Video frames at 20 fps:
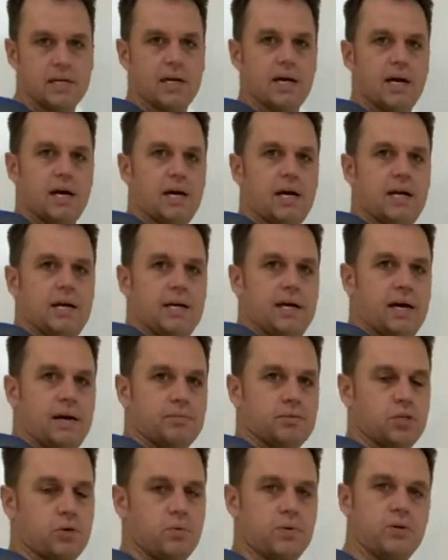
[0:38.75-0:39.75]
on an
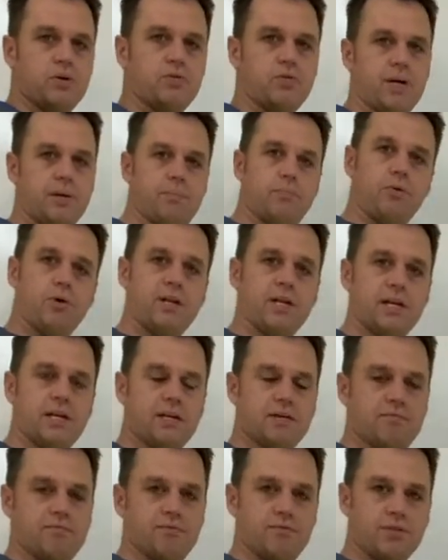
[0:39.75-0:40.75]
object when you try to put it in a
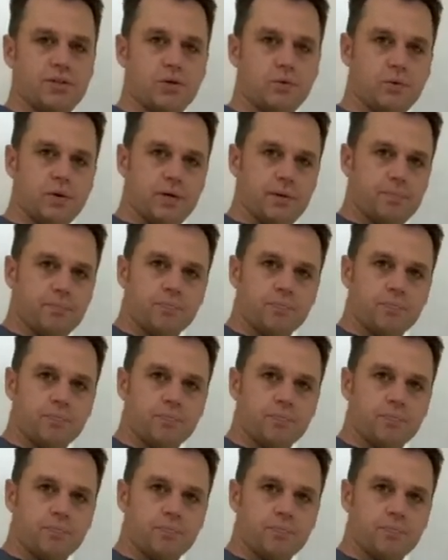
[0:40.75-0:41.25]
fluid?